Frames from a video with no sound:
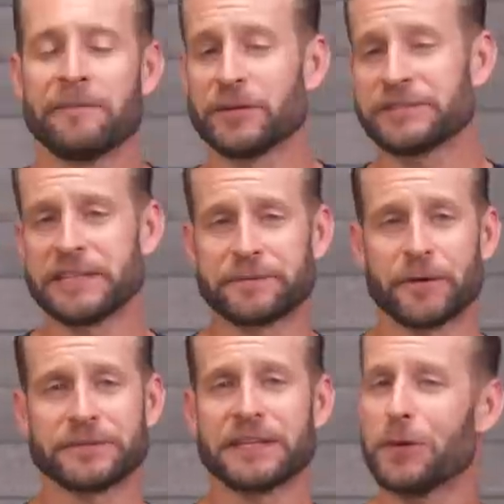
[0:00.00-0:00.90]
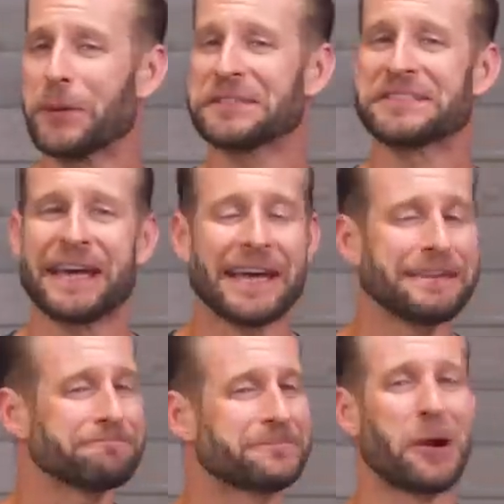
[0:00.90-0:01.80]
First things first, I do want to
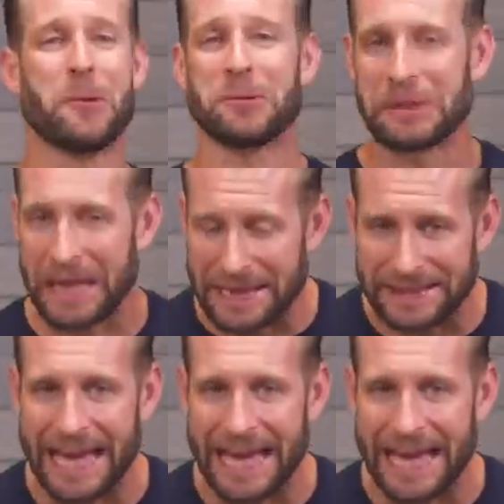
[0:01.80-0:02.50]
say, don't let